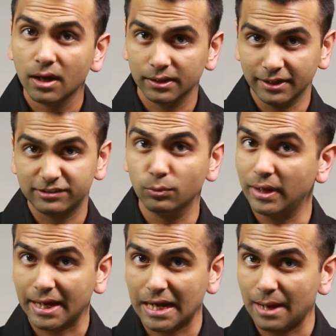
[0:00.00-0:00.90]
Let's see
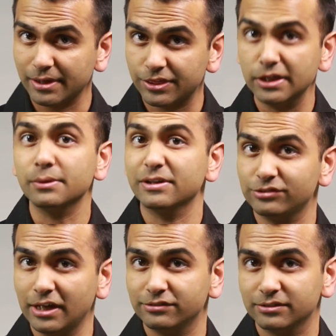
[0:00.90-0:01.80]
what economic theory
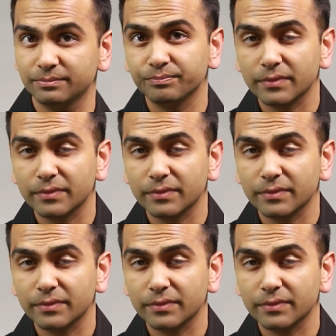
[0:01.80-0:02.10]
says.